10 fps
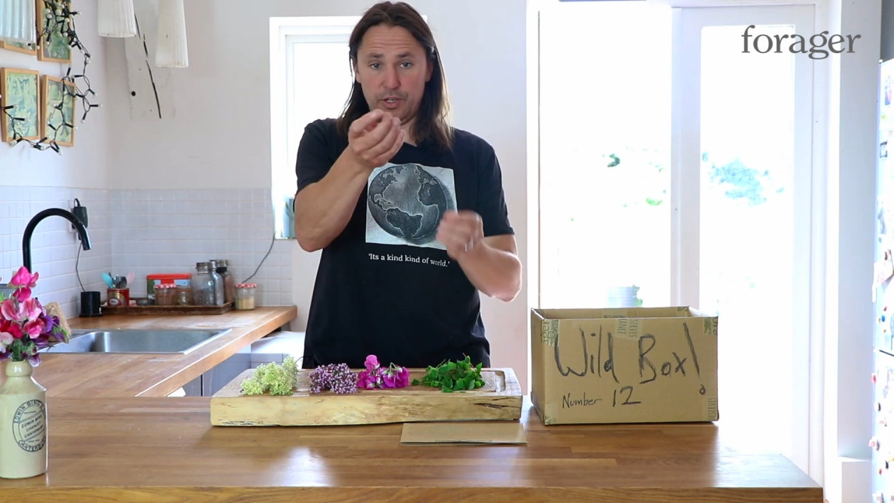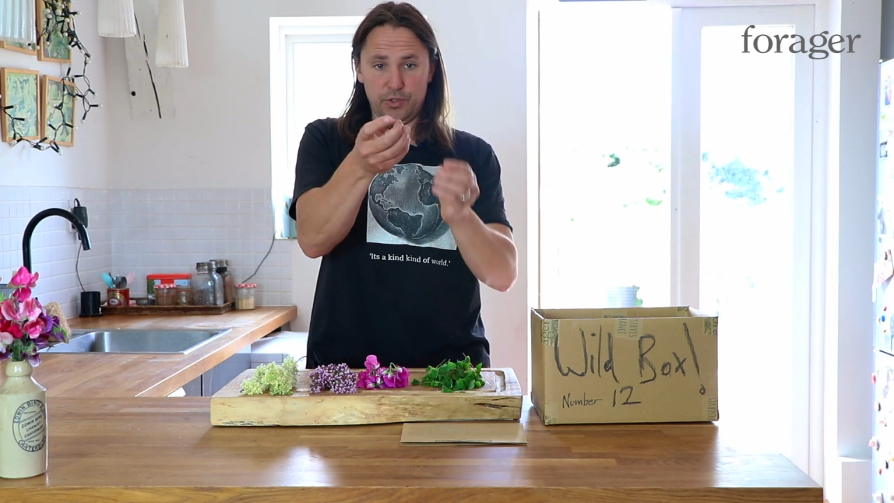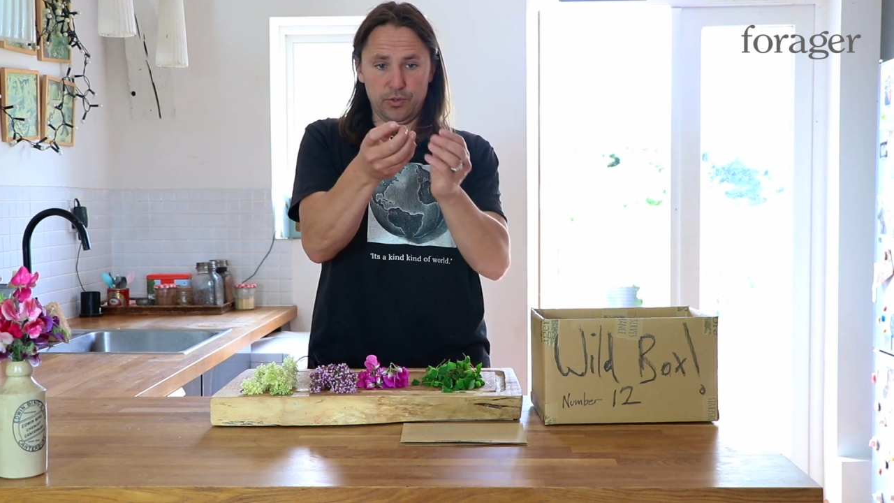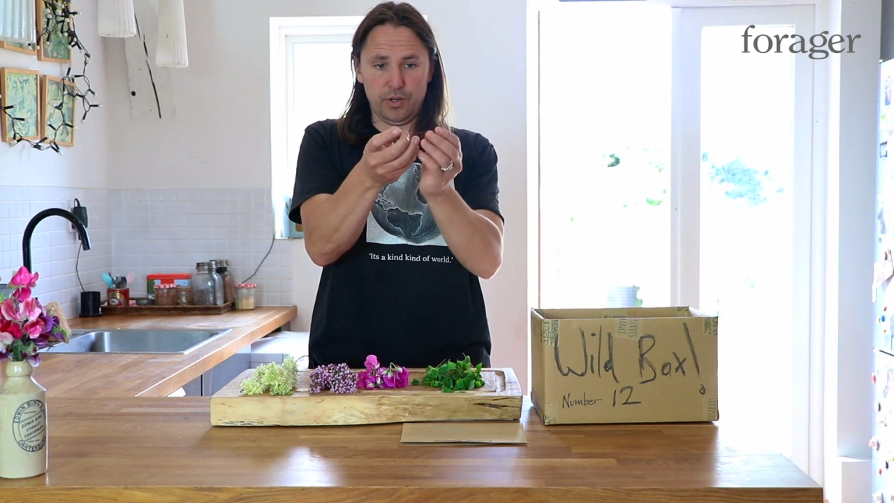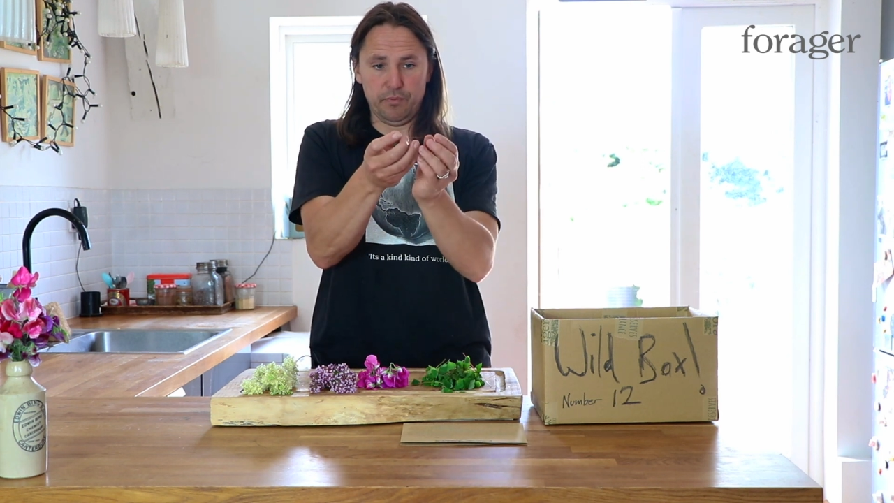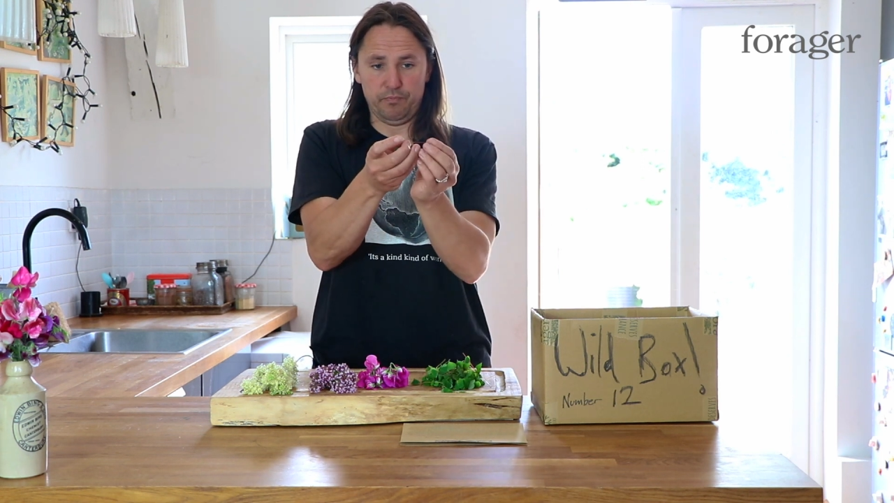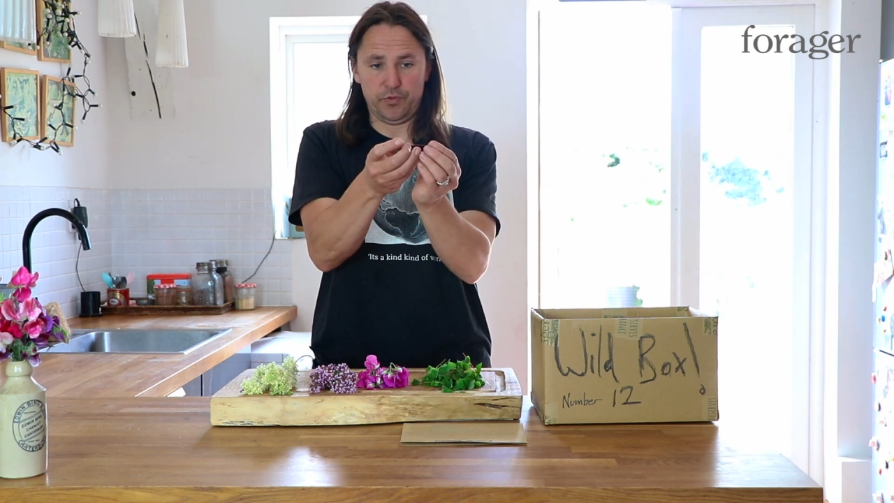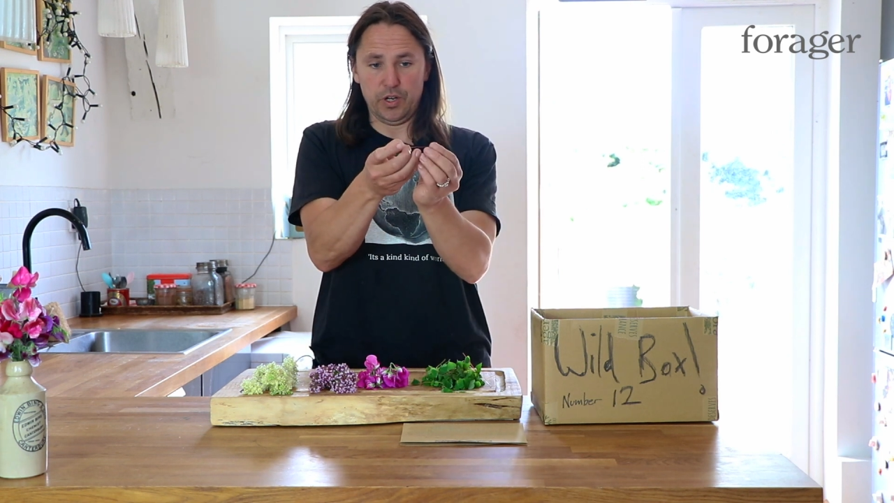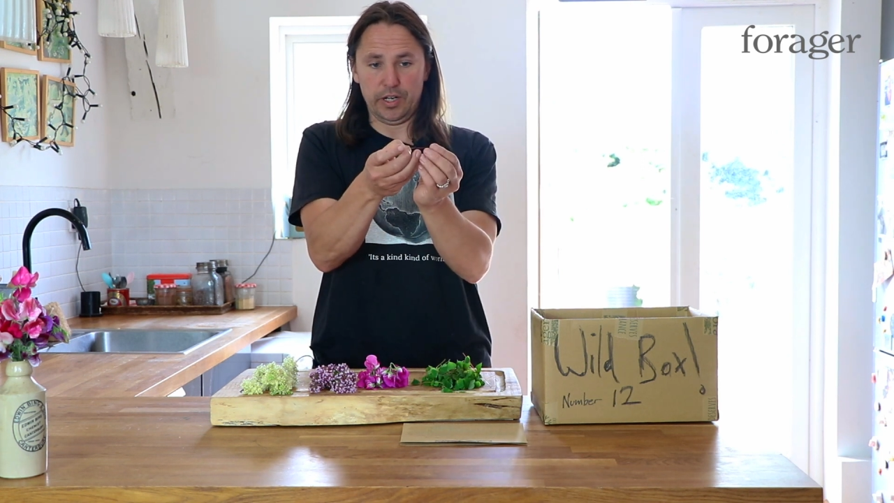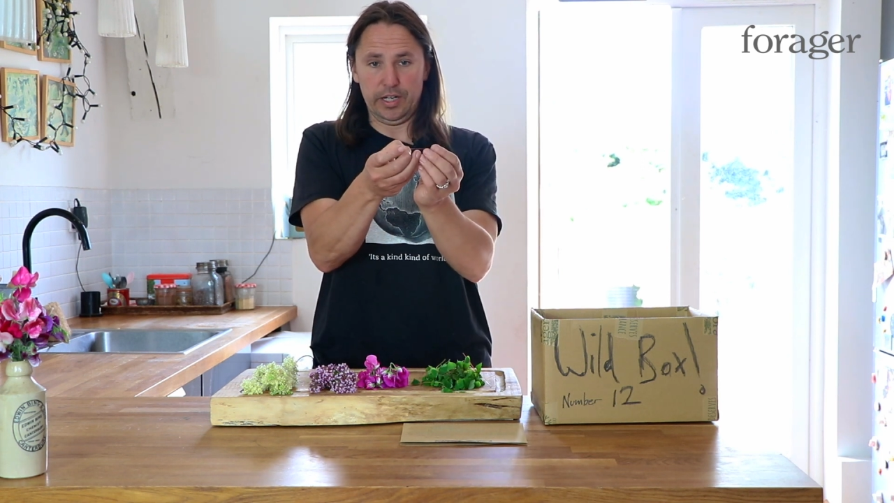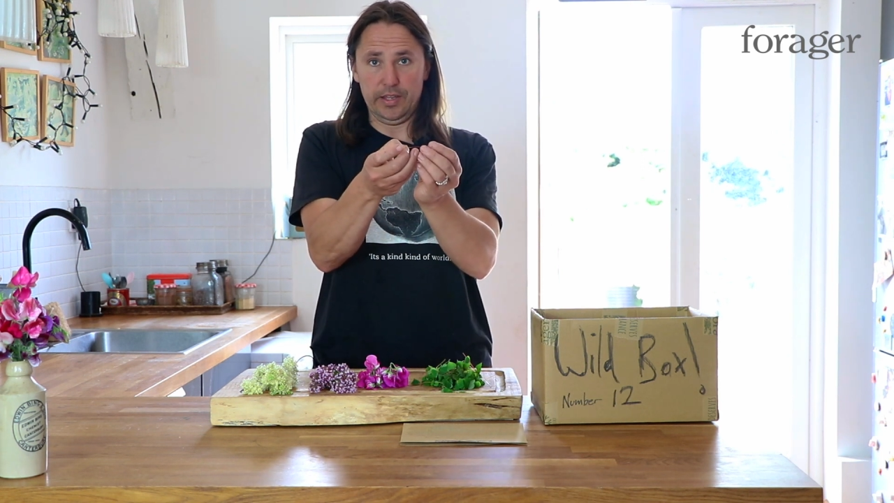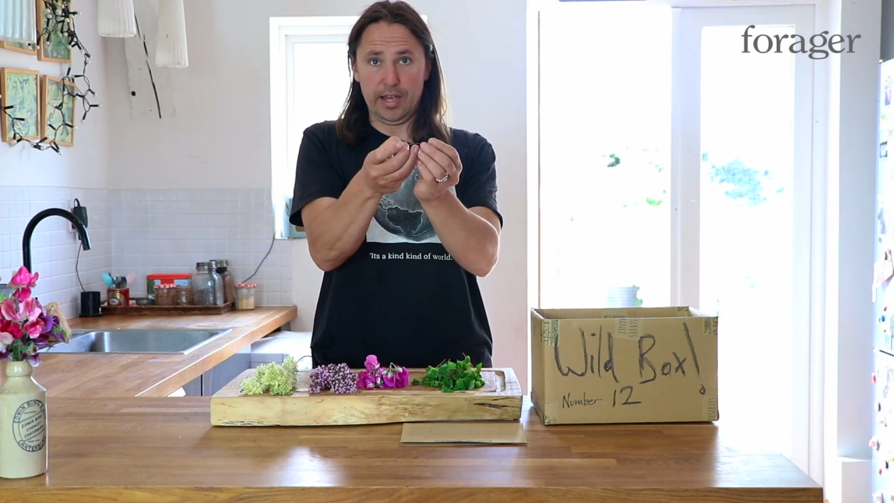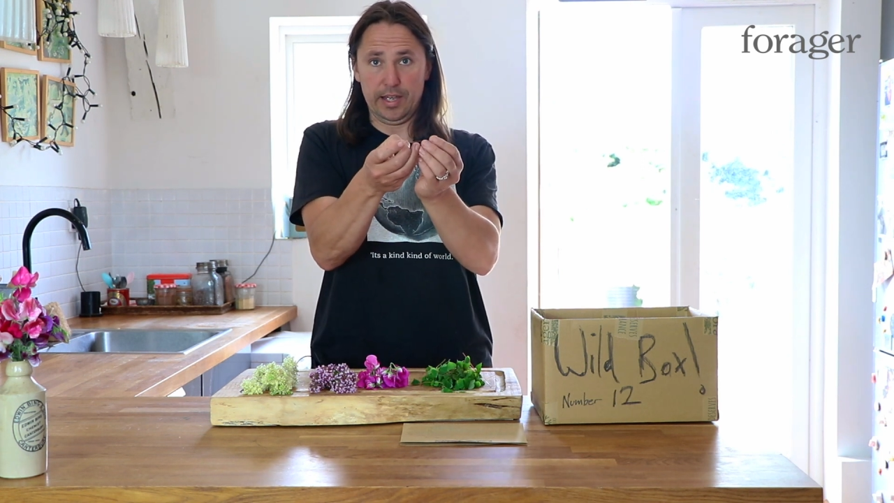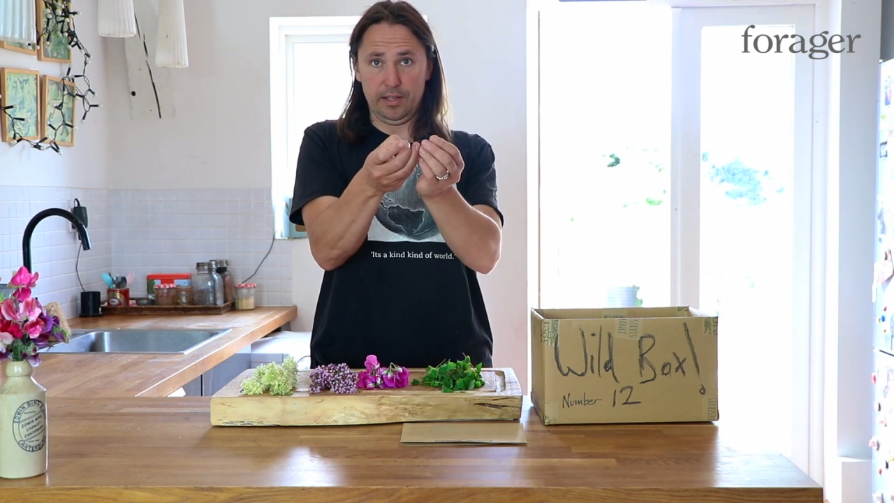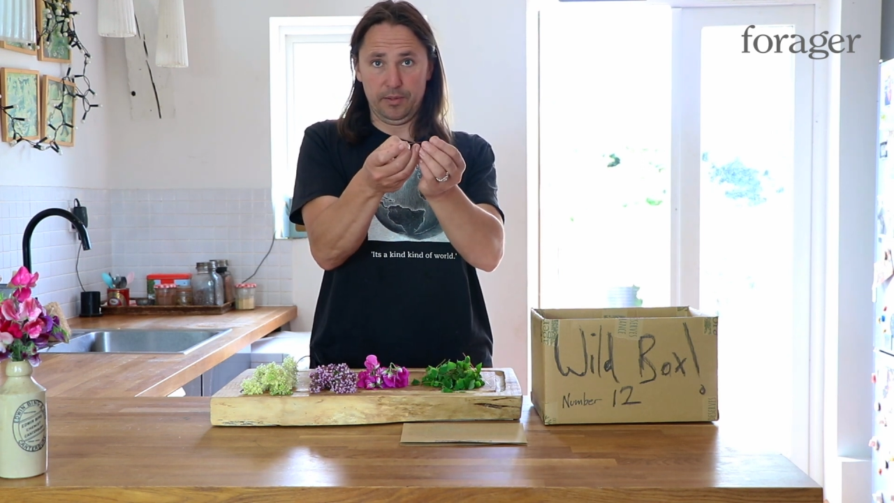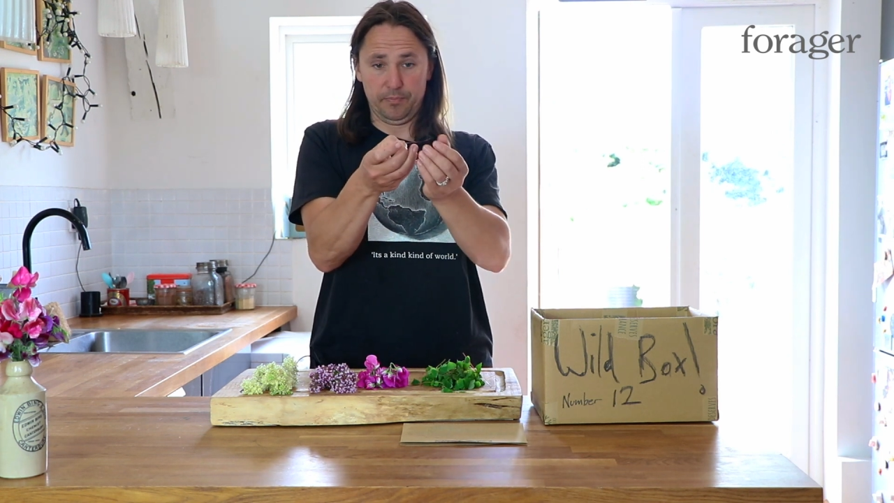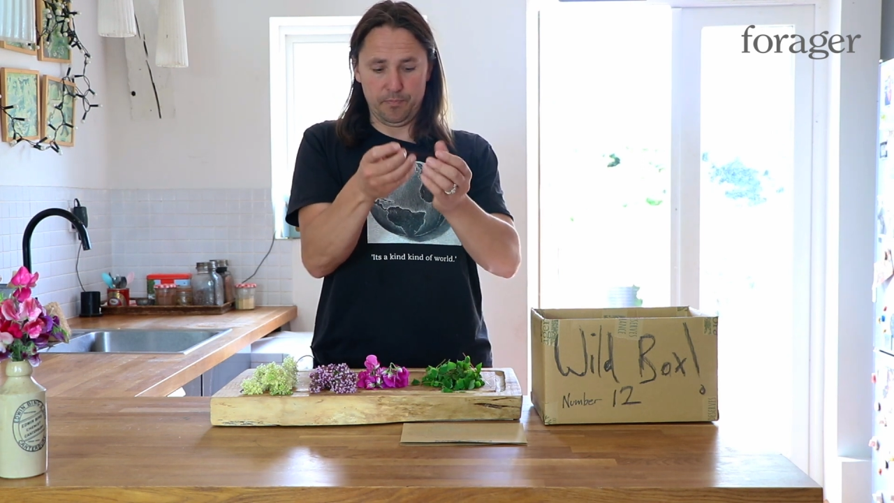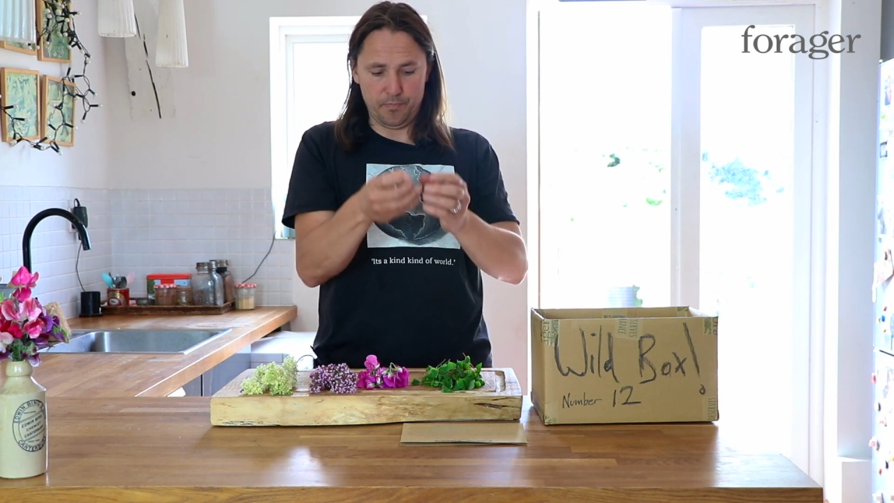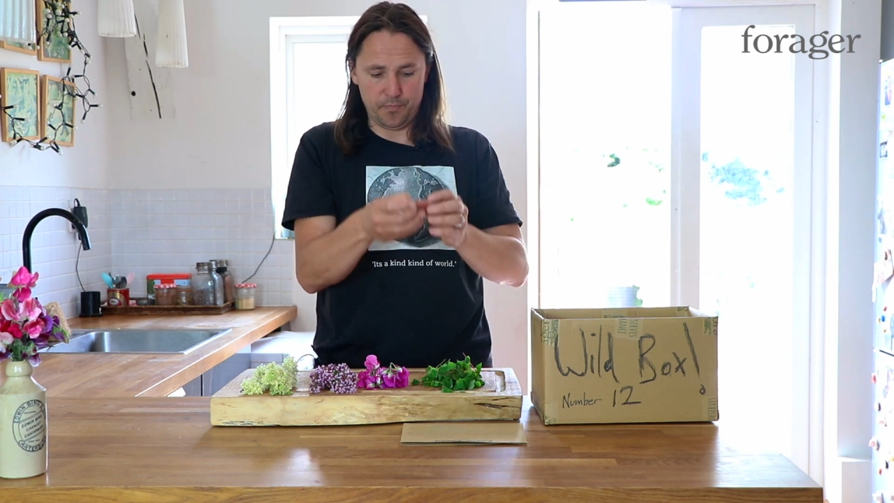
Make sure you don't chuck any of that out.